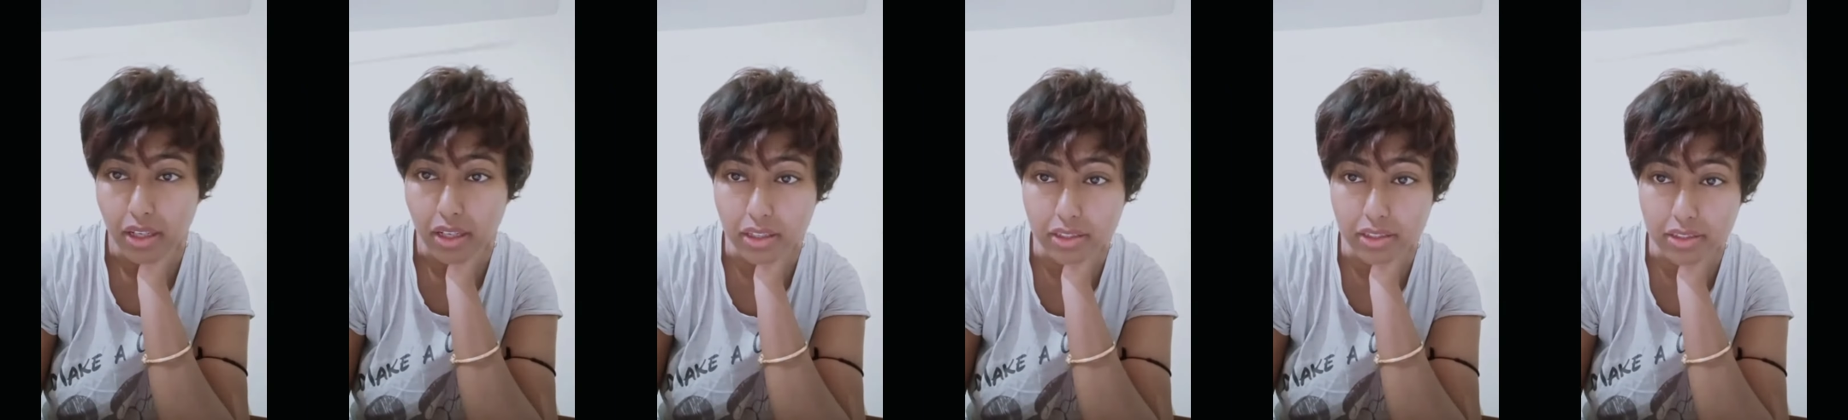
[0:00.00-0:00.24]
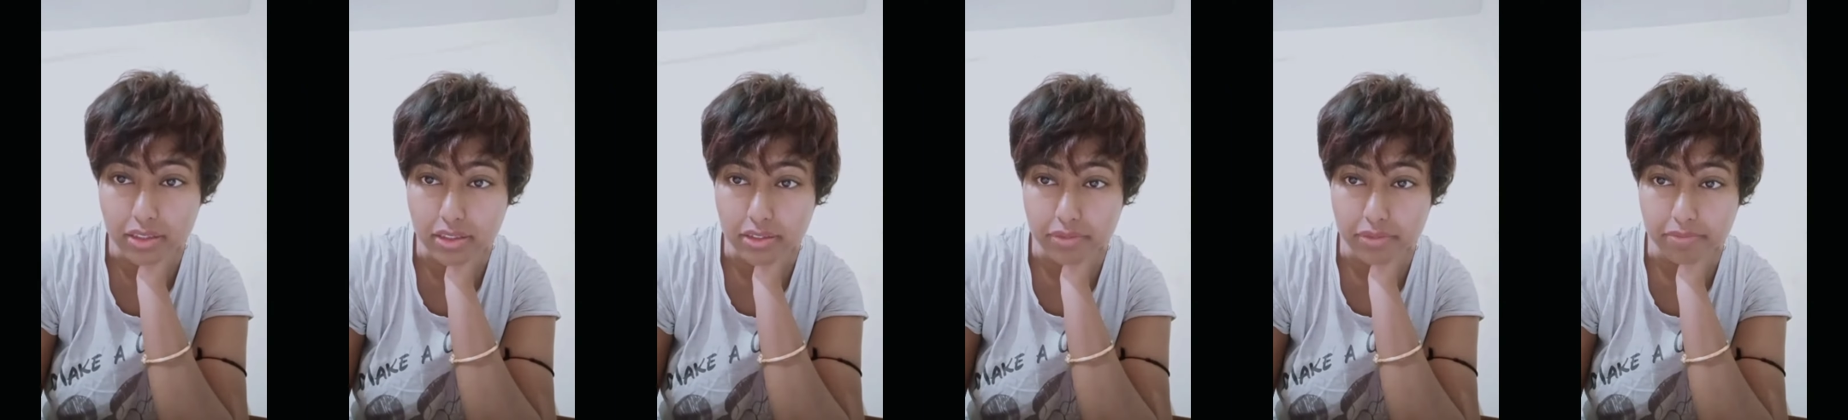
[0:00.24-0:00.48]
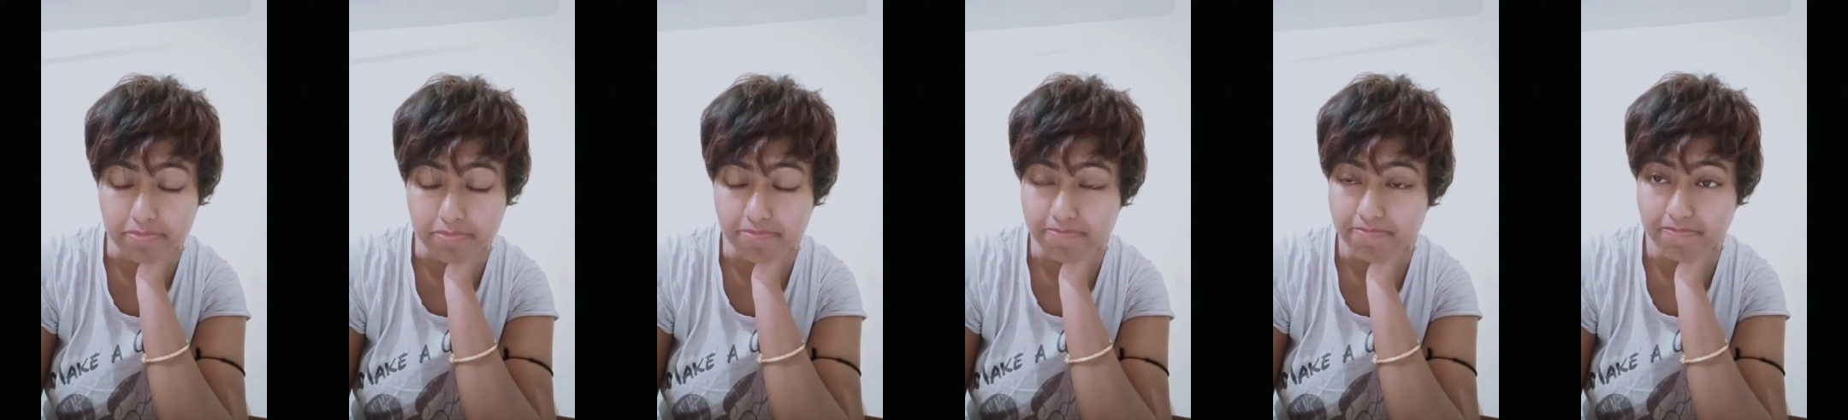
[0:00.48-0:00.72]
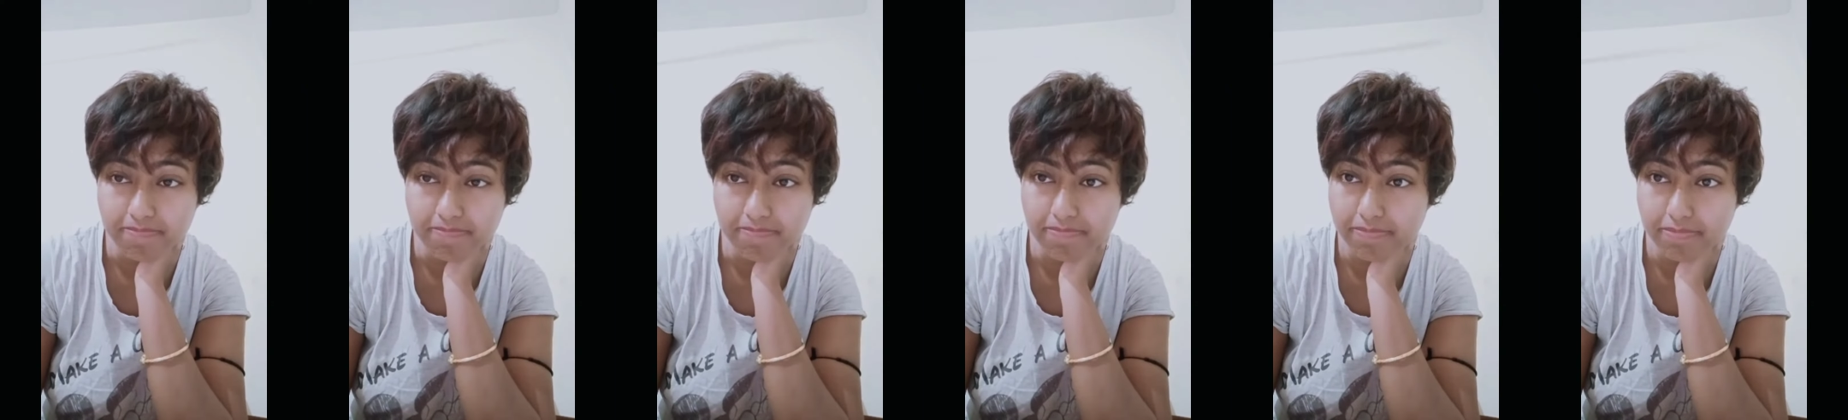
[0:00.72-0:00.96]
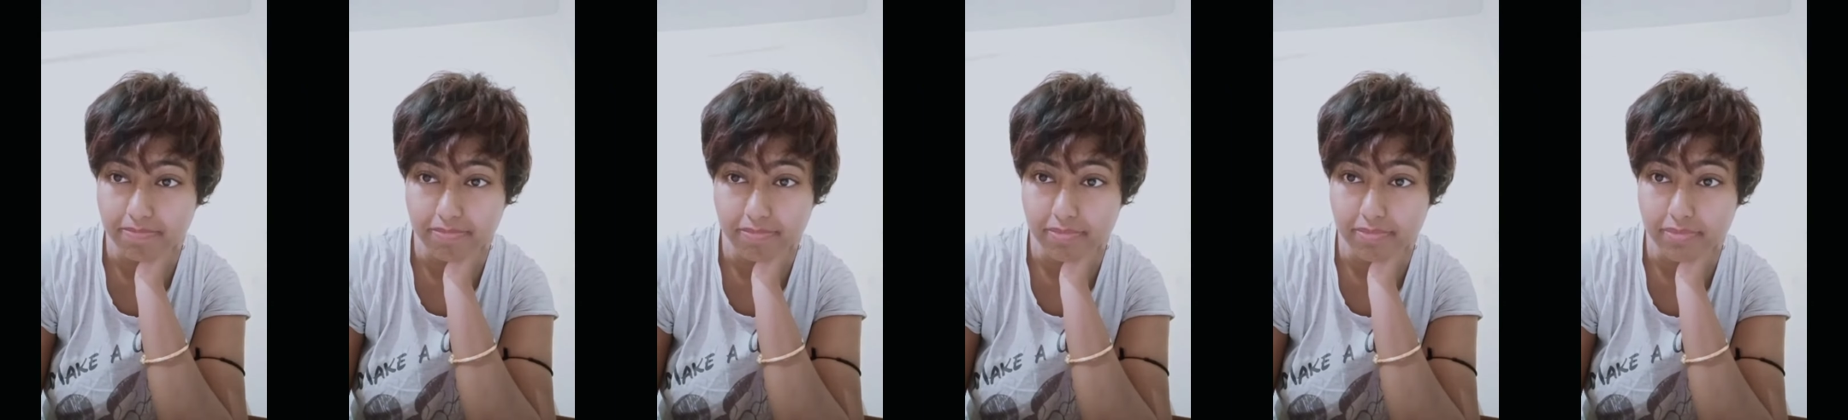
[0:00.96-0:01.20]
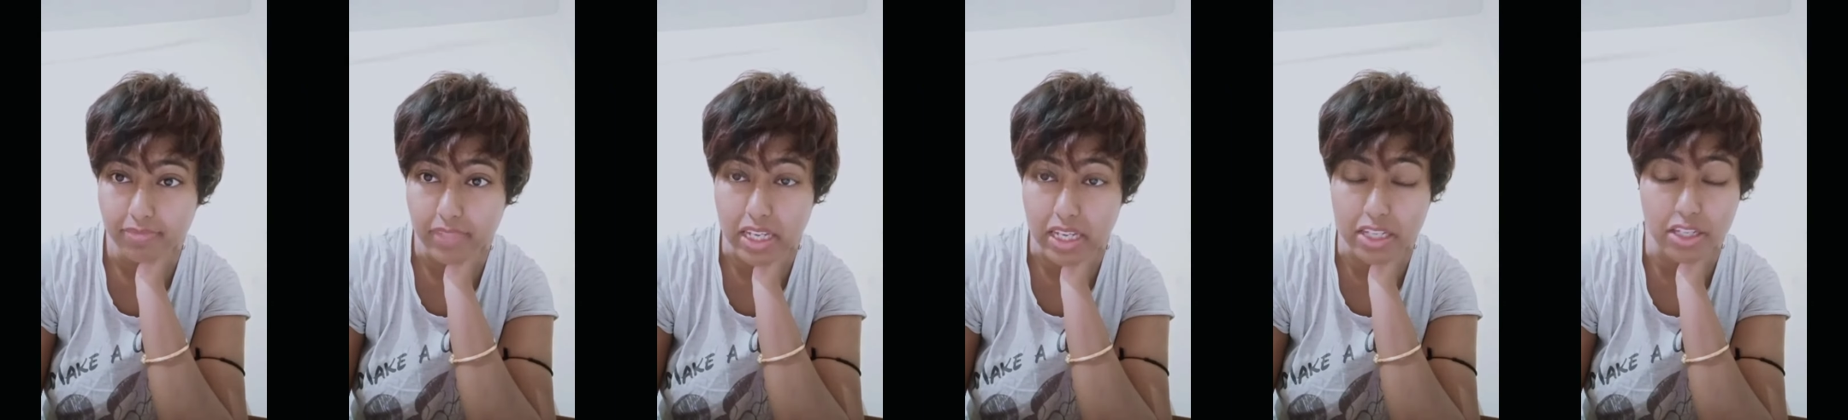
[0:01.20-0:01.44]
And
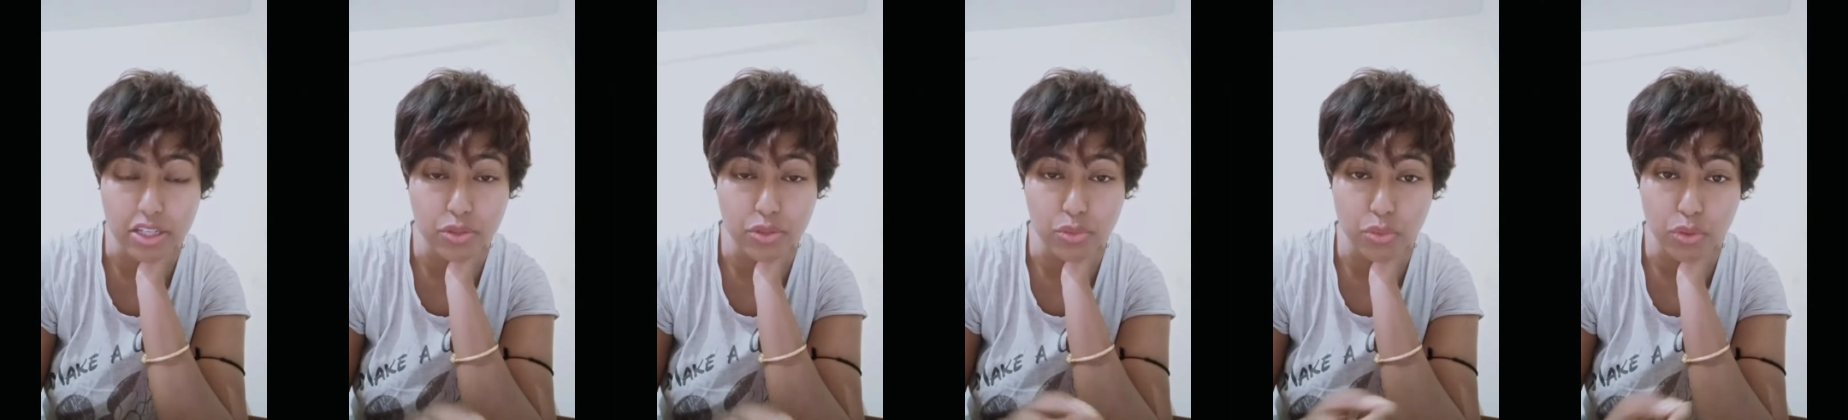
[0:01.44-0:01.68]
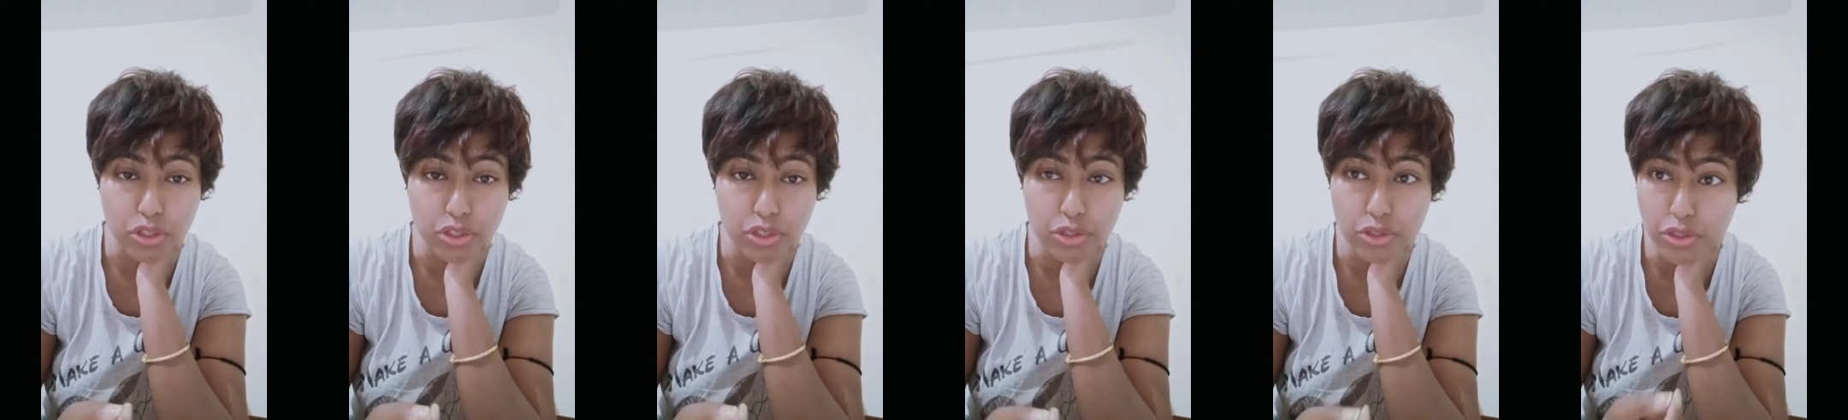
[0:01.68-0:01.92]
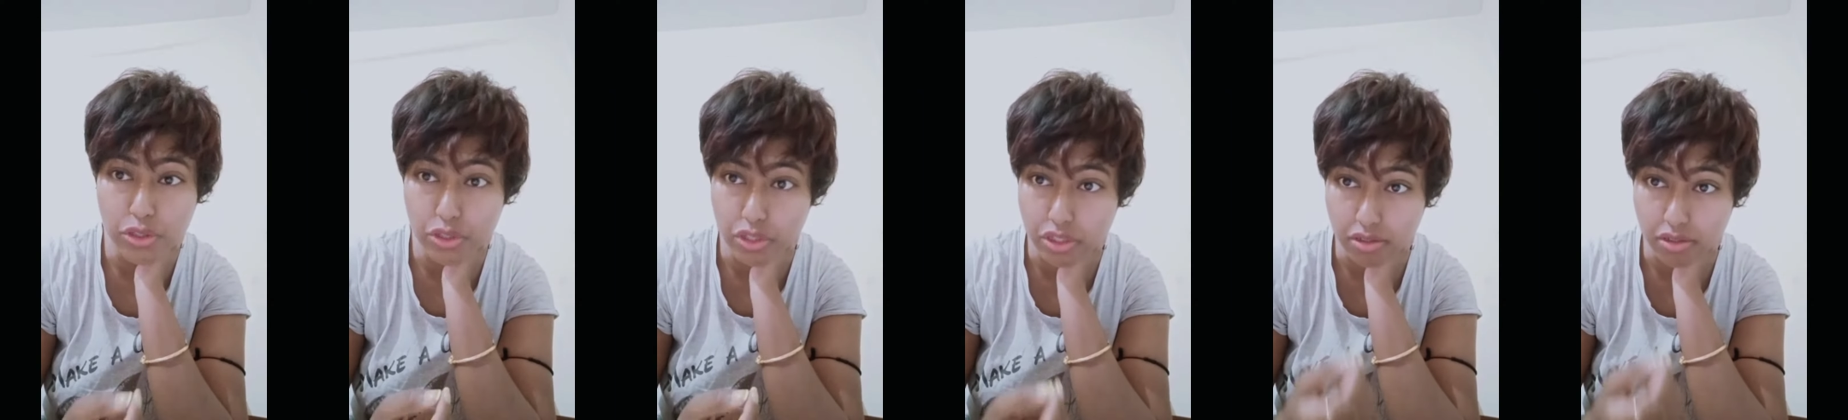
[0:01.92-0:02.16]
I just wanted